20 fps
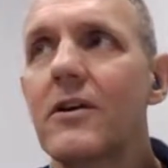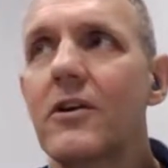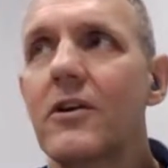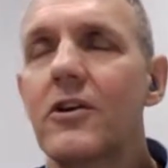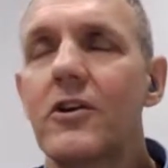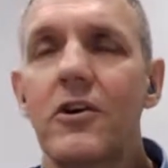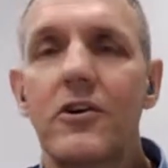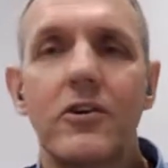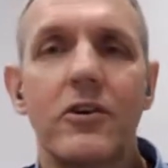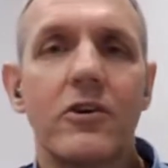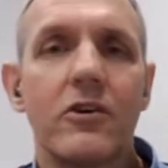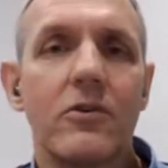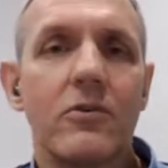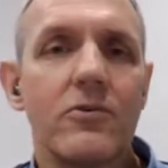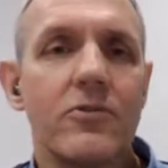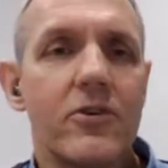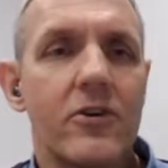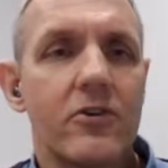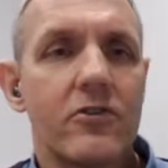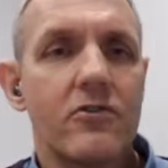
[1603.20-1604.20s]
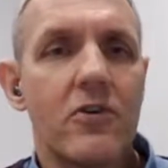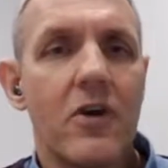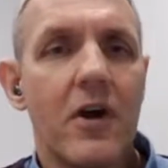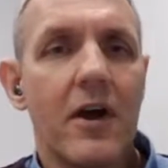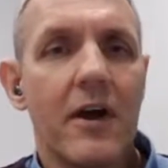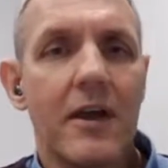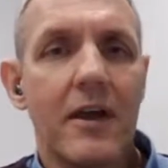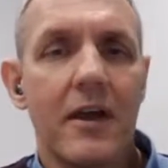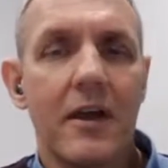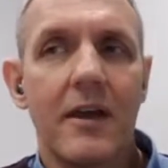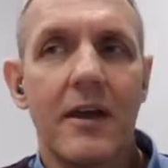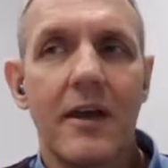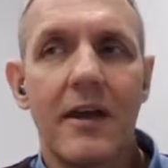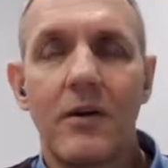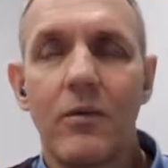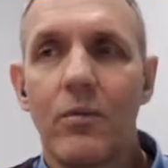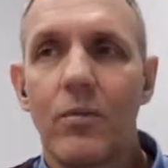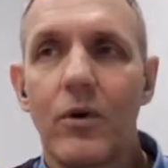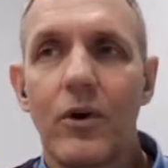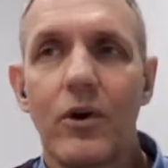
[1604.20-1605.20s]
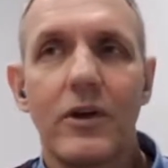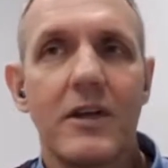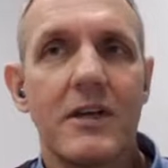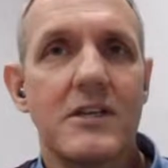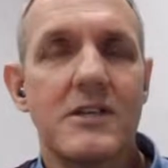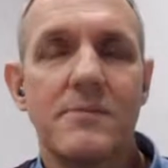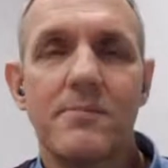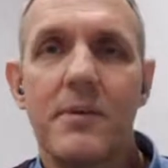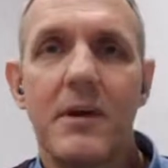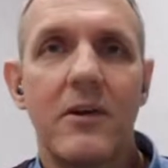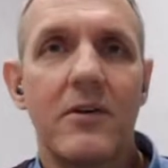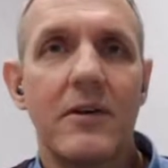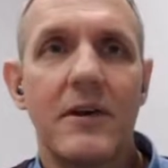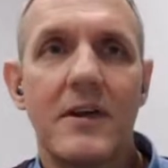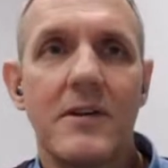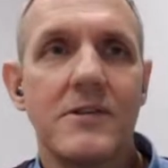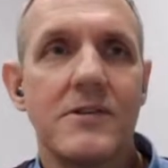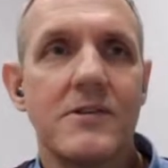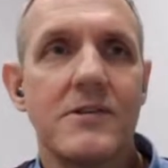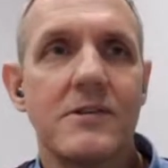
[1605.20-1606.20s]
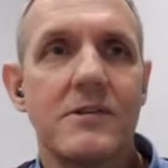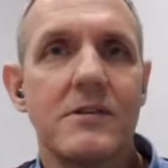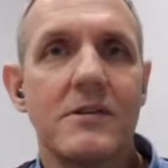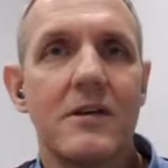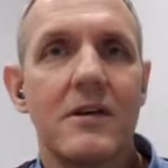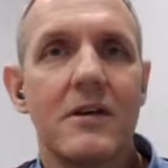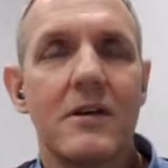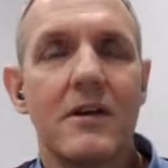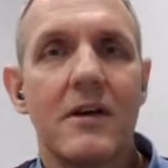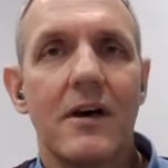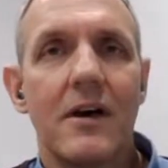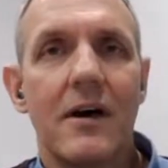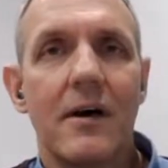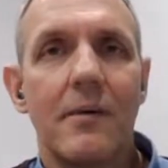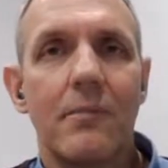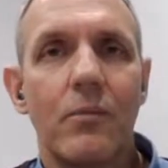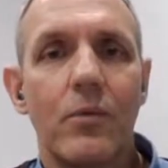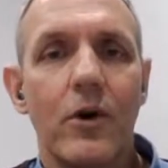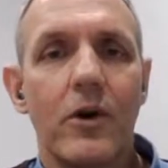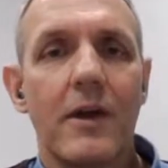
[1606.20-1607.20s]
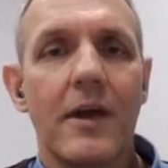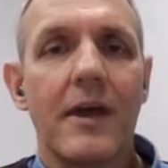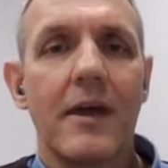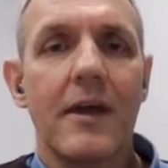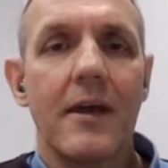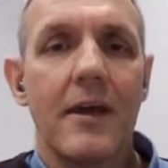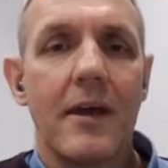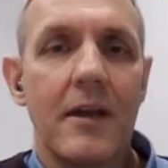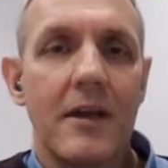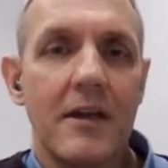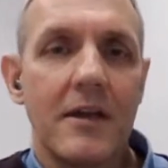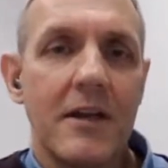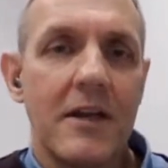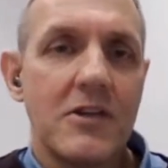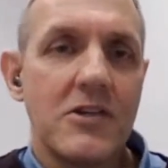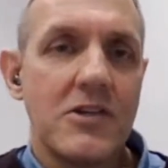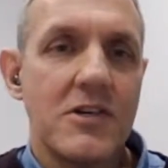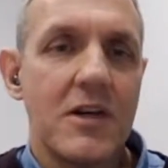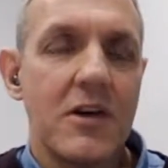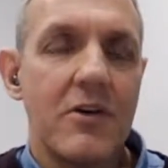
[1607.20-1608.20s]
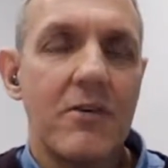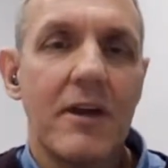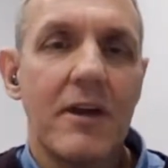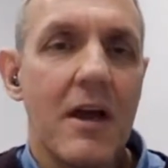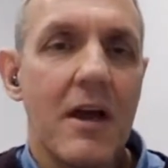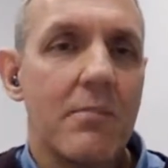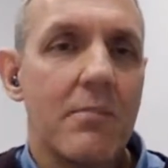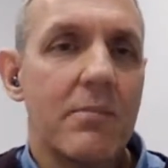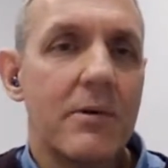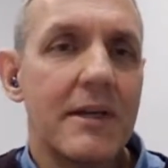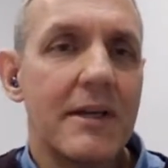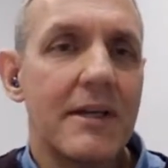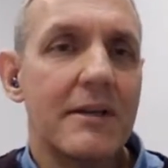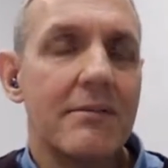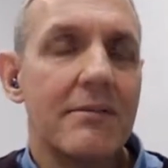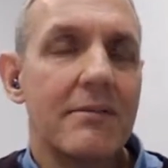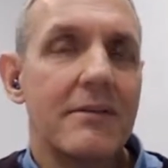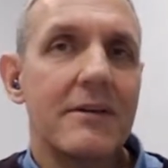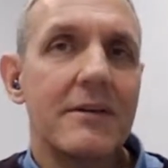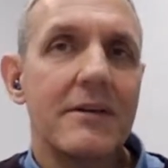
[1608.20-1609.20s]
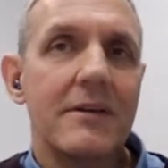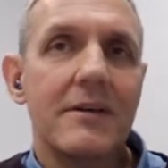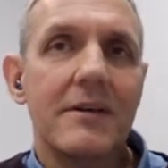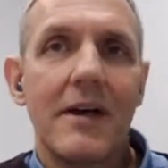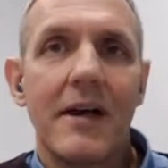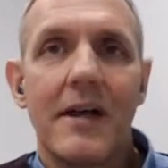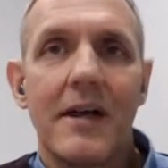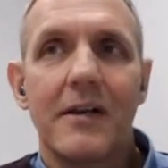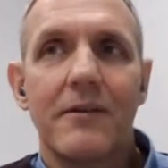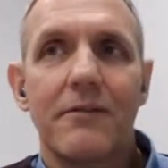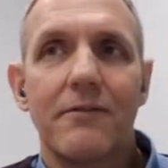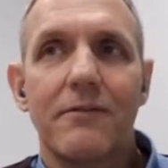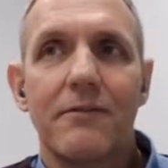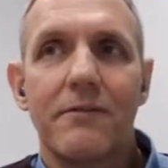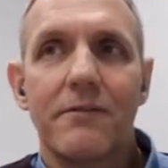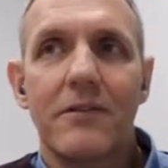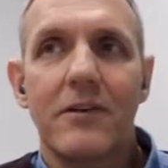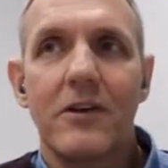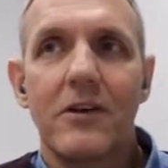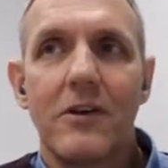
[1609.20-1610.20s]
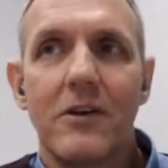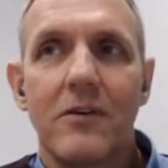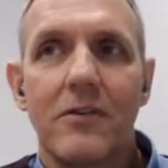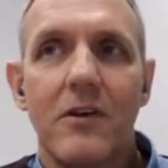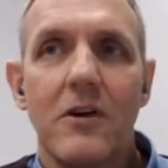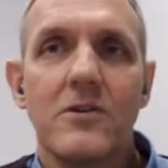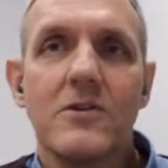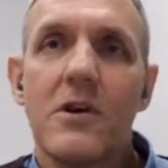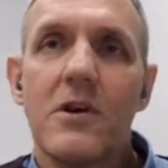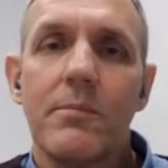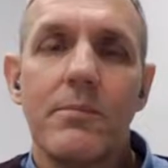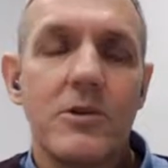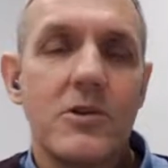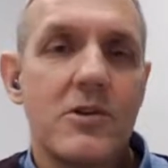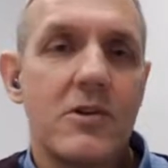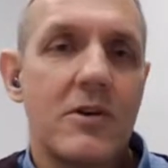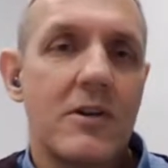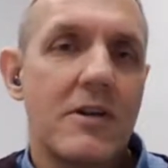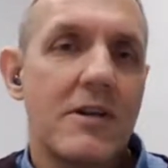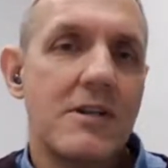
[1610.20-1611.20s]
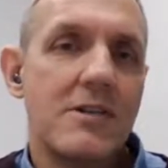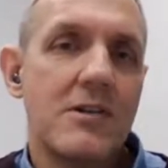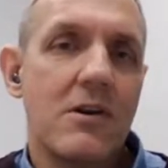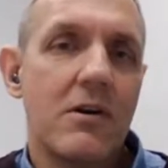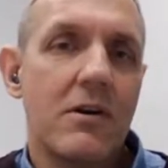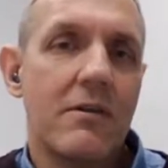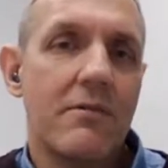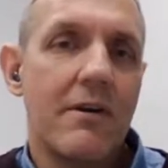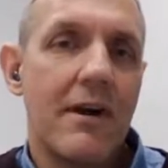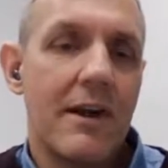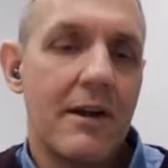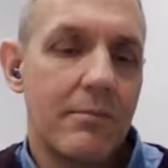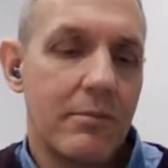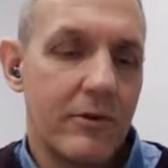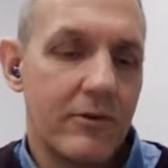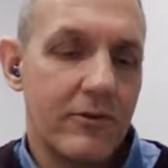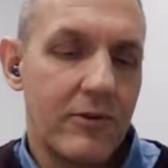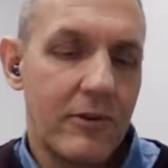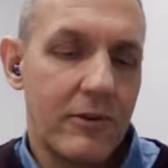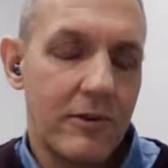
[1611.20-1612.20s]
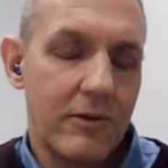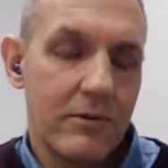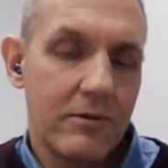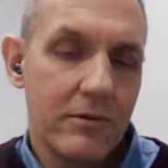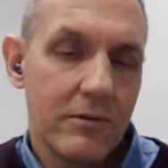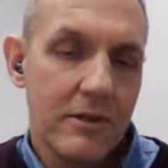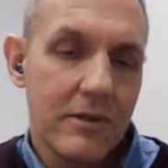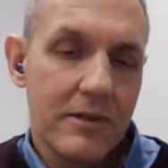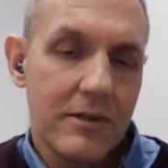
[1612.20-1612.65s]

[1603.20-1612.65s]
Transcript: you could also try and get work experience working in an engineering company. And if, those opportunities aren't available to you,